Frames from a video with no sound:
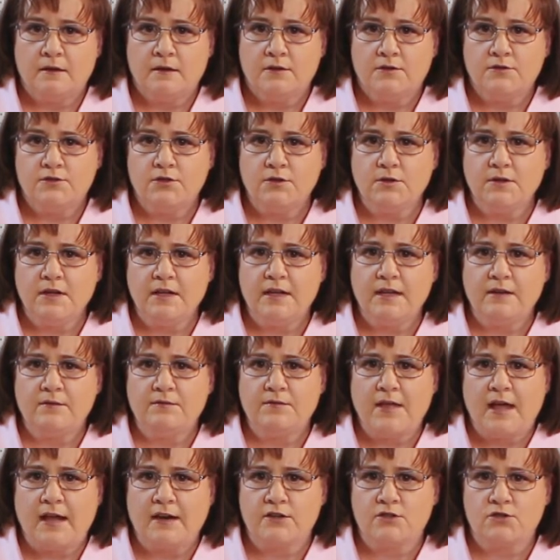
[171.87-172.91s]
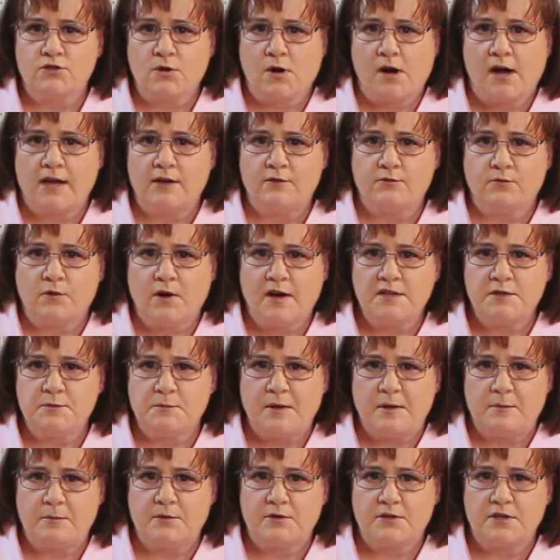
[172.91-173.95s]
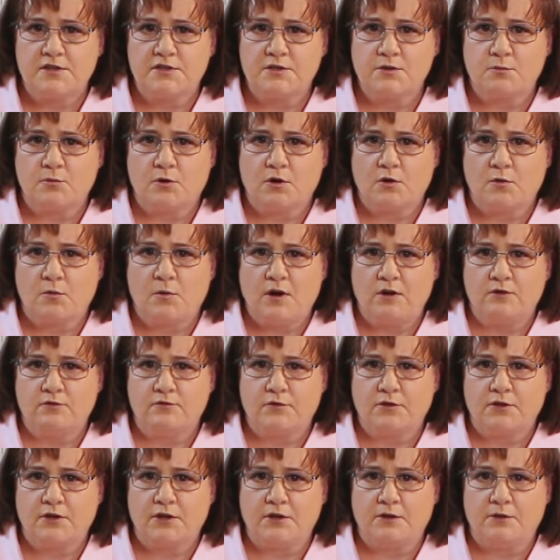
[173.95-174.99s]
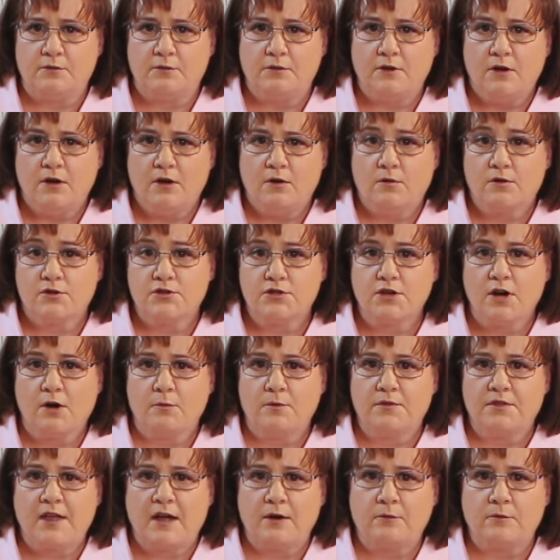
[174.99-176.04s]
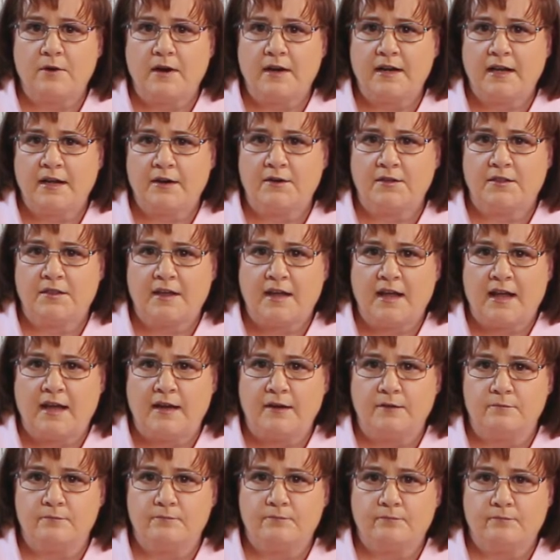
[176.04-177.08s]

So you can give that a try if rice paper doesn't work well for you, or start with that right out of the gate.